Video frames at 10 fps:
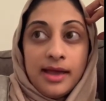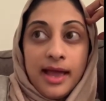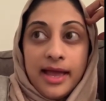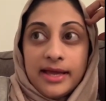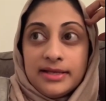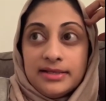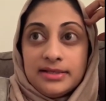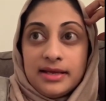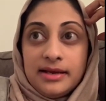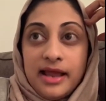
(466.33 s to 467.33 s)
And
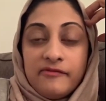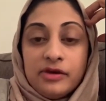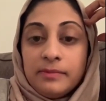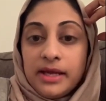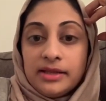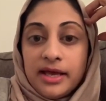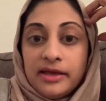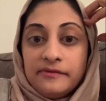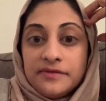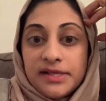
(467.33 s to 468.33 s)
never in my
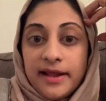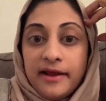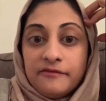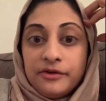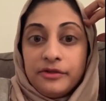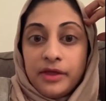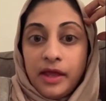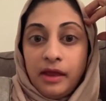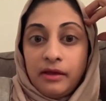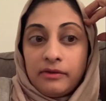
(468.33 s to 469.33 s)
life did I ever
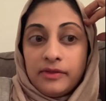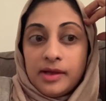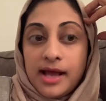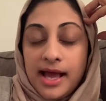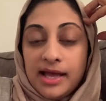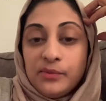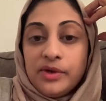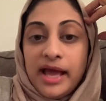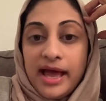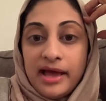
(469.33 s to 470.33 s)
think that I would
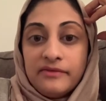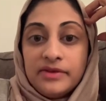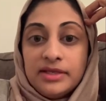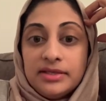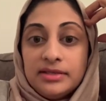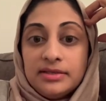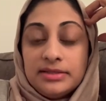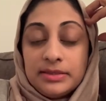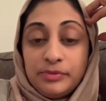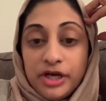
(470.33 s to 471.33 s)
have
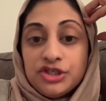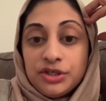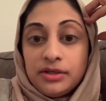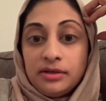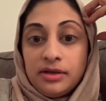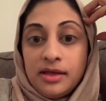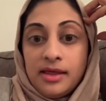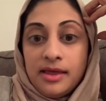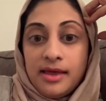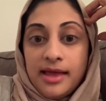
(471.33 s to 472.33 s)
depression.
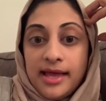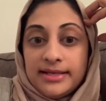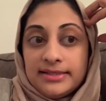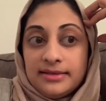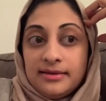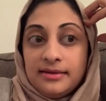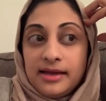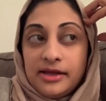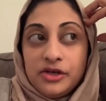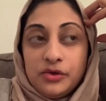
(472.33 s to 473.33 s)
And,
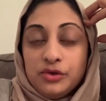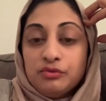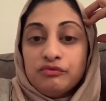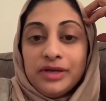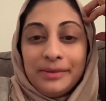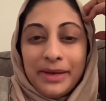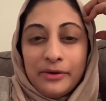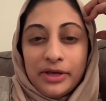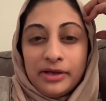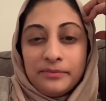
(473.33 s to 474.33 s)
you read
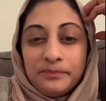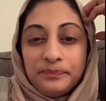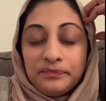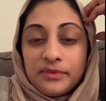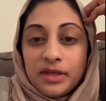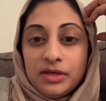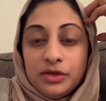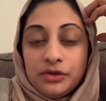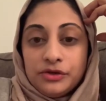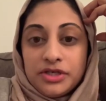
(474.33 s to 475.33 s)
about it,
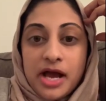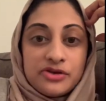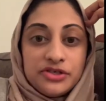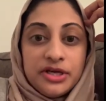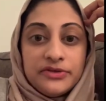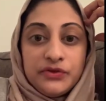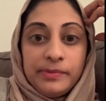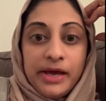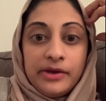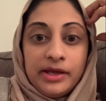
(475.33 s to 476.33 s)
your doctor tells you
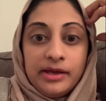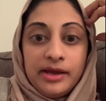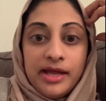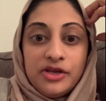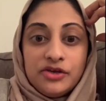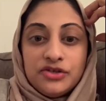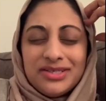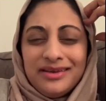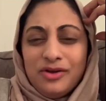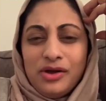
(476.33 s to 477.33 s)
about it, and you're just
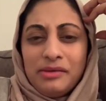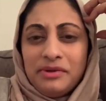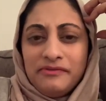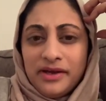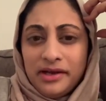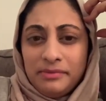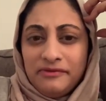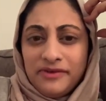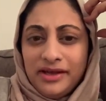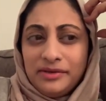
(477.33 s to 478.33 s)
like, oh, I'll be fine, I'll be fine.